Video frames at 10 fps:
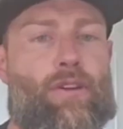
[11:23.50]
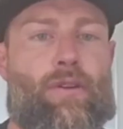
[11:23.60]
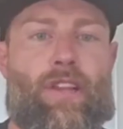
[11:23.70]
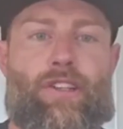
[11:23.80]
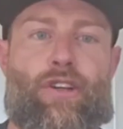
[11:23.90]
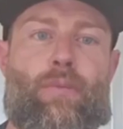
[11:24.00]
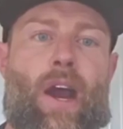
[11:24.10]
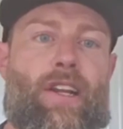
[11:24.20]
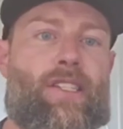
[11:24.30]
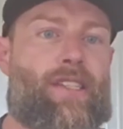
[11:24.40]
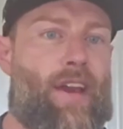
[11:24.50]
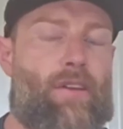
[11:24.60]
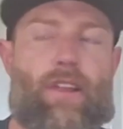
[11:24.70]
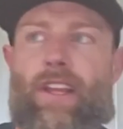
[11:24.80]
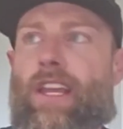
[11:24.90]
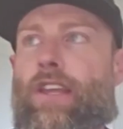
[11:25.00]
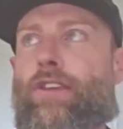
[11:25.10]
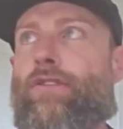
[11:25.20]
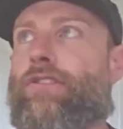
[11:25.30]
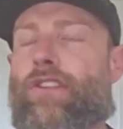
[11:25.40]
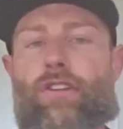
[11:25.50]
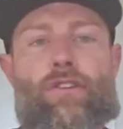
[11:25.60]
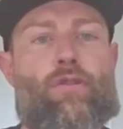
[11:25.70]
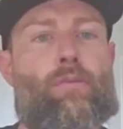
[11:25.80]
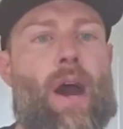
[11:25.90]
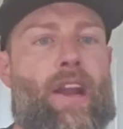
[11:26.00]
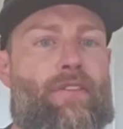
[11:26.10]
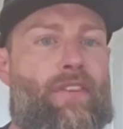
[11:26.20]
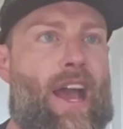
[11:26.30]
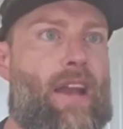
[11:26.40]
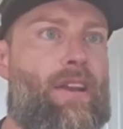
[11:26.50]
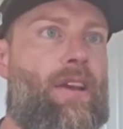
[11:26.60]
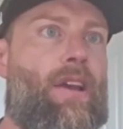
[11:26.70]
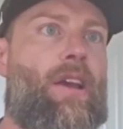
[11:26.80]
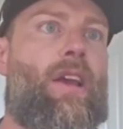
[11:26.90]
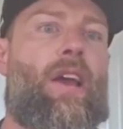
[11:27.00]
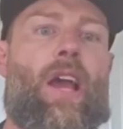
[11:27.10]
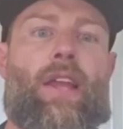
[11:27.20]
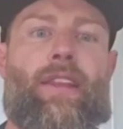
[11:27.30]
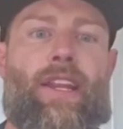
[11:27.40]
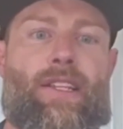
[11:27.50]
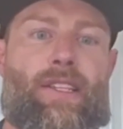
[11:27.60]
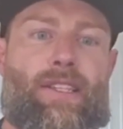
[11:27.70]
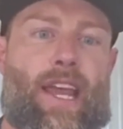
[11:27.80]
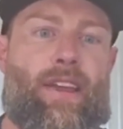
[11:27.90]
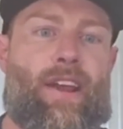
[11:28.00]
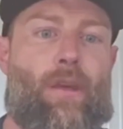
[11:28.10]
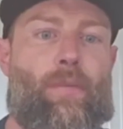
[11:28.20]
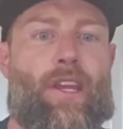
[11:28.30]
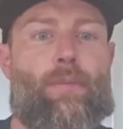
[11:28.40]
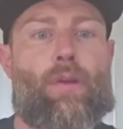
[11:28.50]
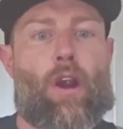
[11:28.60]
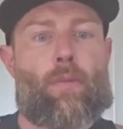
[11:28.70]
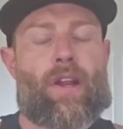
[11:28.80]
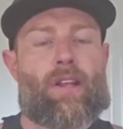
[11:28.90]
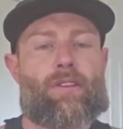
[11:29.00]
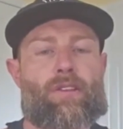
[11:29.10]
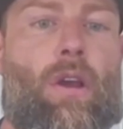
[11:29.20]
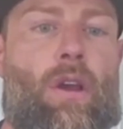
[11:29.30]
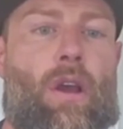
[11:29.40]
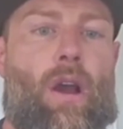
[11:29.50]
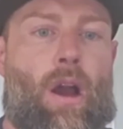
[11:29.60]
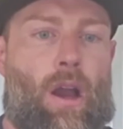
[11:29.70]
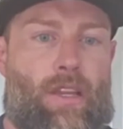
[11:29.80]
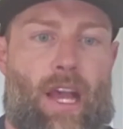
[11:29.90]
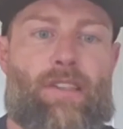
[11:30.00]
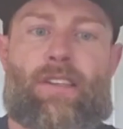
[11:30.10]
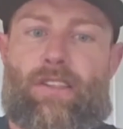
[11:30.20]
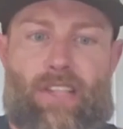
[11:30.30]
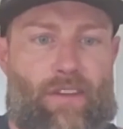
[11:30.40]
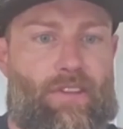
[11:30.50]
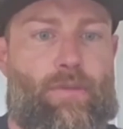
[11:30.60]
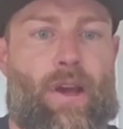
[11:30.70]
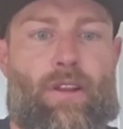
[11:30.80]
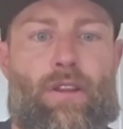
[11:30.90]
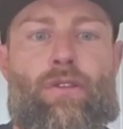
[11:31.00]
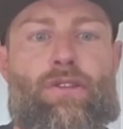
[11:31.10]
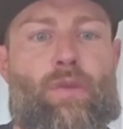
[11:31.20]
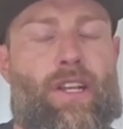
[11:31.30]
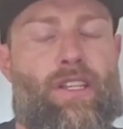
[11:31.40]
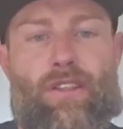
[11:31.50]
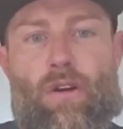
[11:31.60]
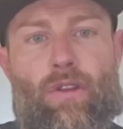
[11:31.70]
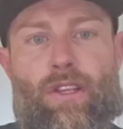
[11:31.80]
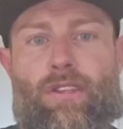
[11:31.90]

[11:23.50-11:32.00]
your body settle, let it get used to the new body fat, and let it stay there and make it permanent. Yes, it's definitely better to lose weight slowly.